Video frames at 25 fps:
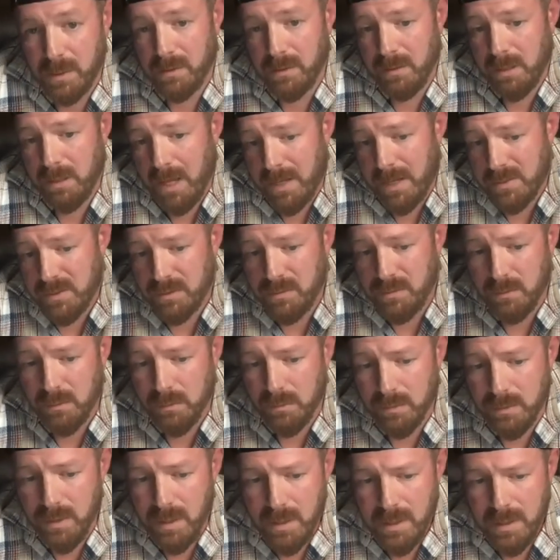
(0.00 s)
like a
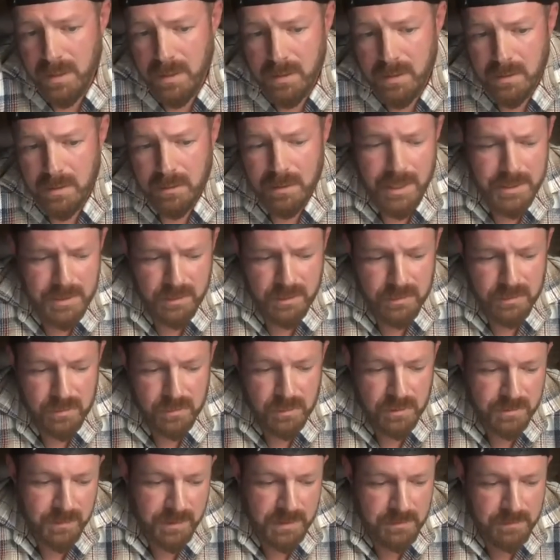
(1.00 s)
logical, logical
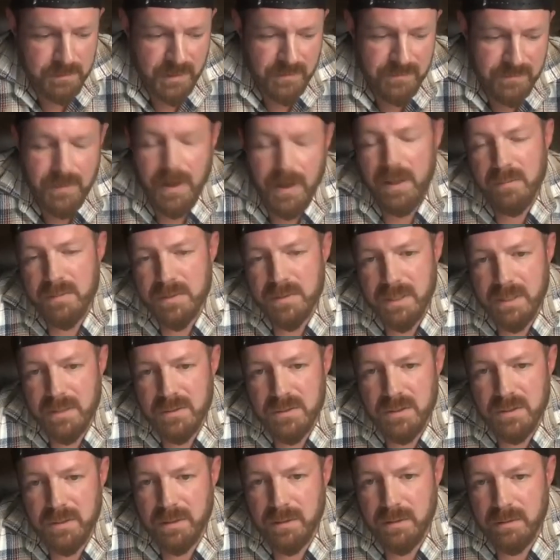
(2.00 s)
choice. My my father was an
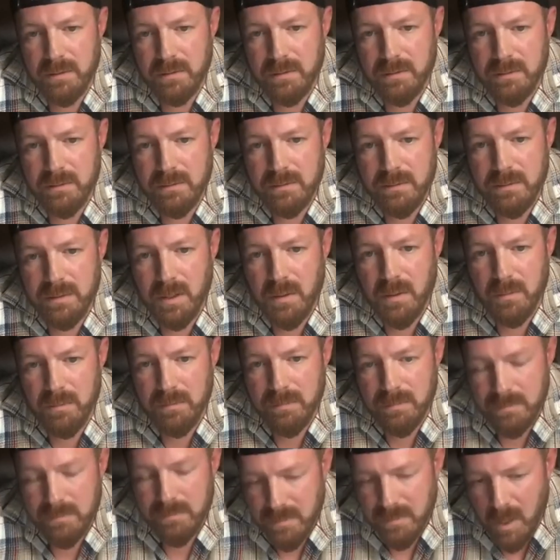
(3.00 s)
engineer, and you know,
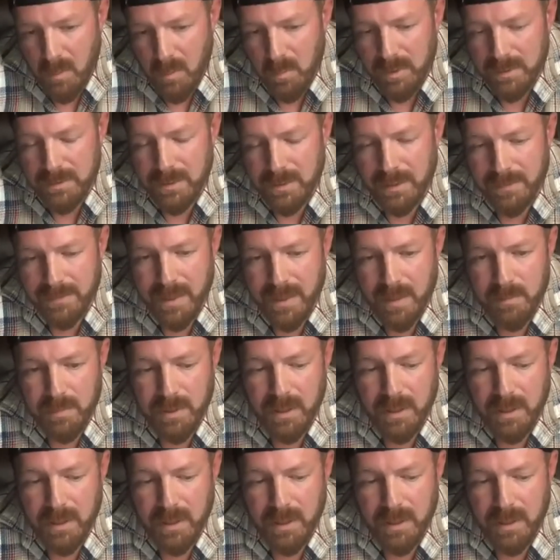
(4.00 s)
I went okay. down.